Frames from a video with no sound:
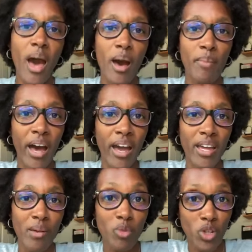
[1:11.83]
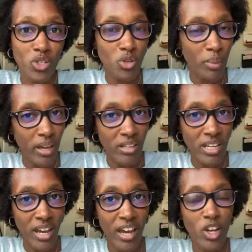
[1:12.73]
I am Krisler
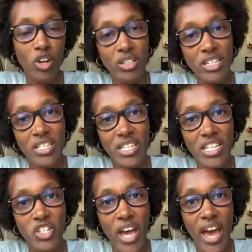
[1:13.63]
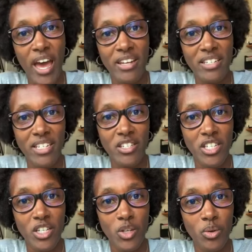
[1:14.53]
Bailey. I currently teach at
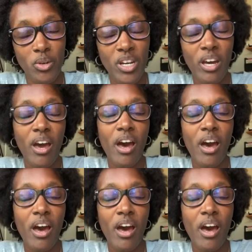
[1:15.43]
TCU,